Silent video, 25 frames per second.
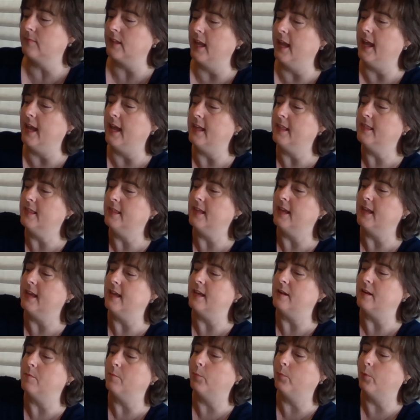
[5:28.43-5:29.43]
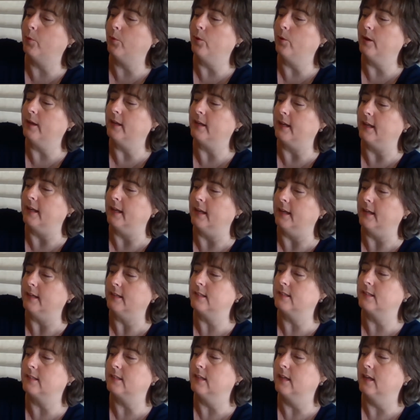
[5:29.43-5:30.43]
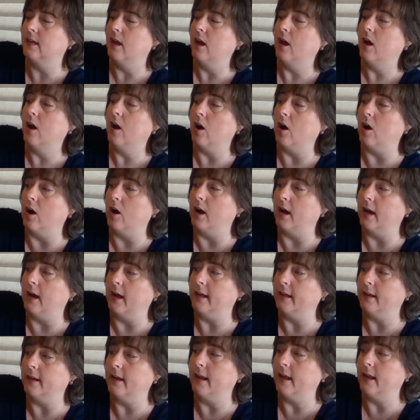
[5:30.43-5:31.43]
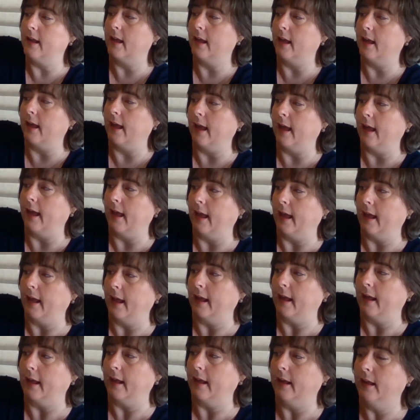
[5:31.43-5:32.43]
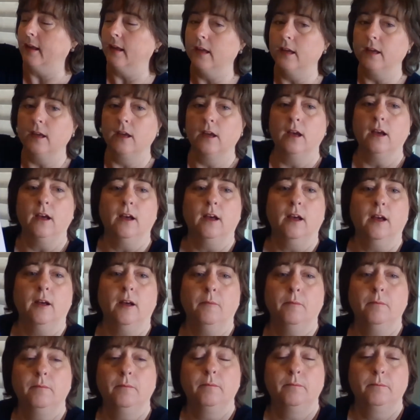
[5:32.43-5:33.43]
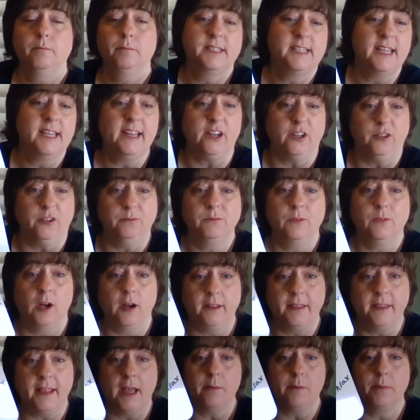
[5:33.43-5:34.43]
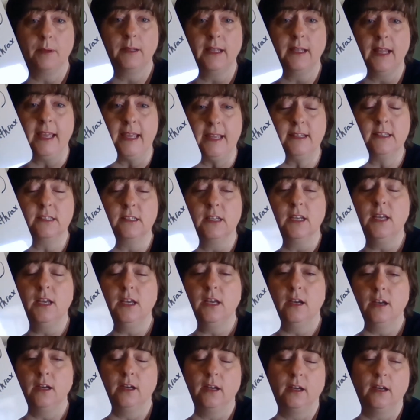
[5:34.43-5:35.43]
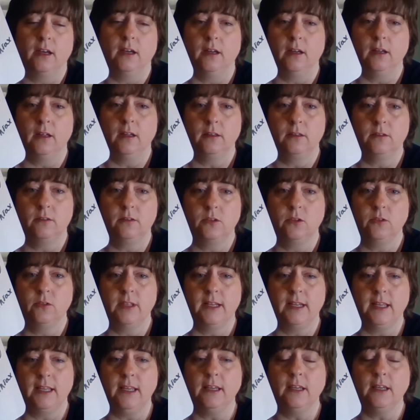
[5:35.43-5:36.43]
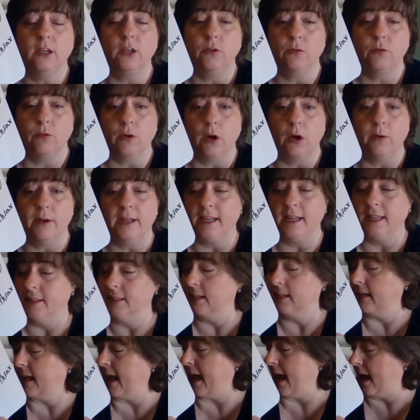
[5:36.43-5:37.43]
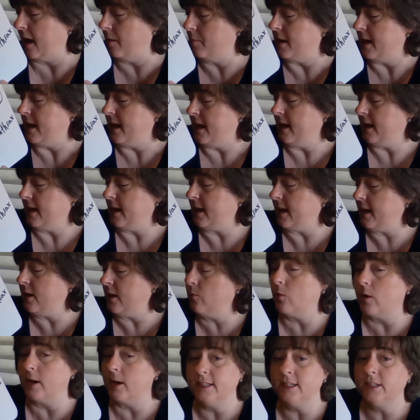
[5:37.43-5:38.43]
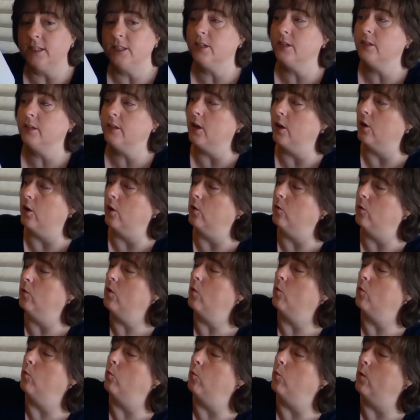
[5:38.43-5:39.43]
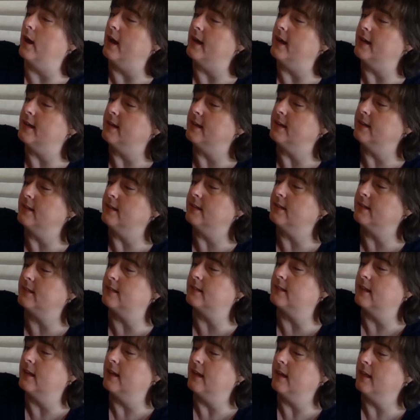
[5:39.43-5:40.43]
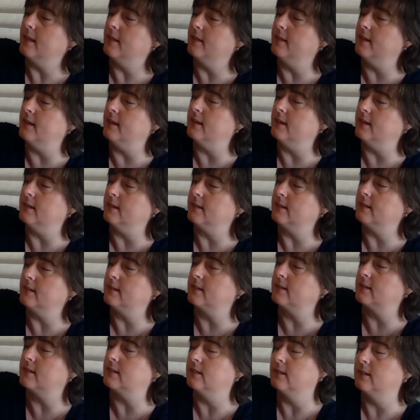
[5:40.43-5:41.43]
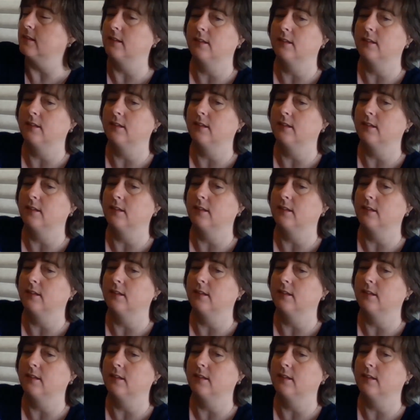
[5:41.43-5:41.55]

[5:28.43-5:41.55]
and then put it on a potato, on that plate, so that he could grow it in the lab. He wanted to know, was this